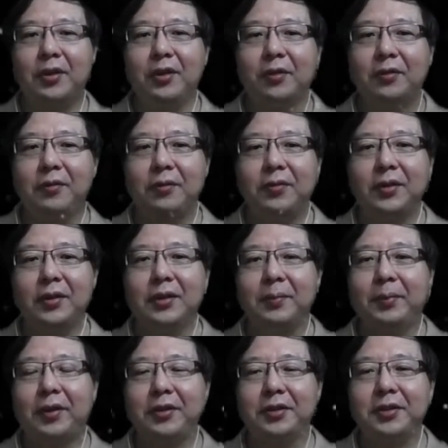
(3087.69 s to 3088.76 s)
convert the
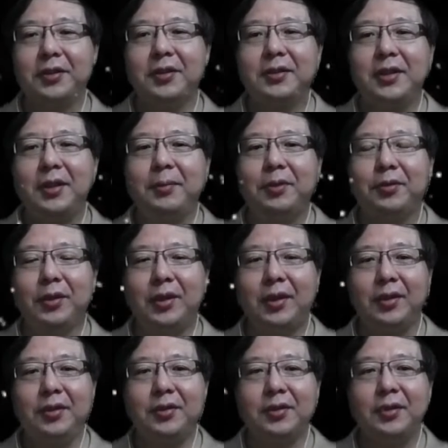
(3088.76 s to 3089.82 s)
parishioner's name into an
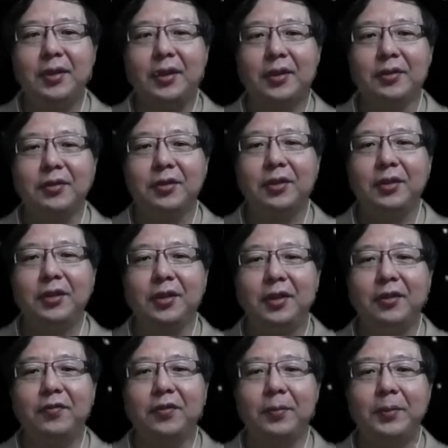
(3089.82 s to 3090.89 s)
integer and store the
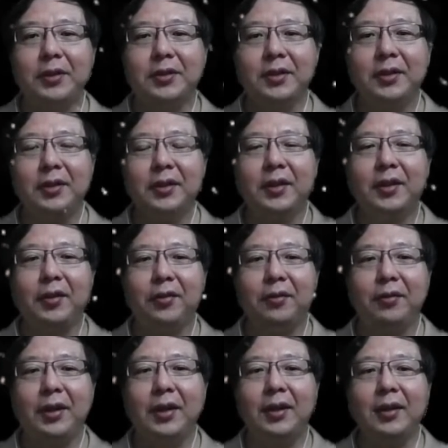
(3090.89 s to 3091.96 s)
information in an
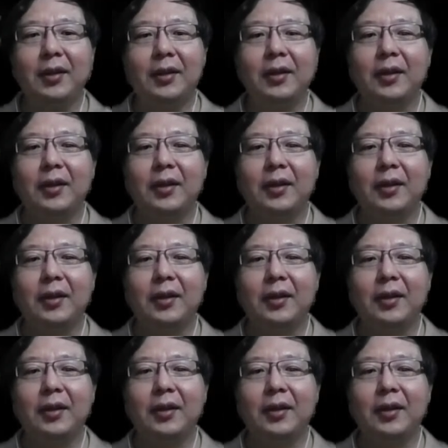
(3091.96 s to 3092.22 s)
array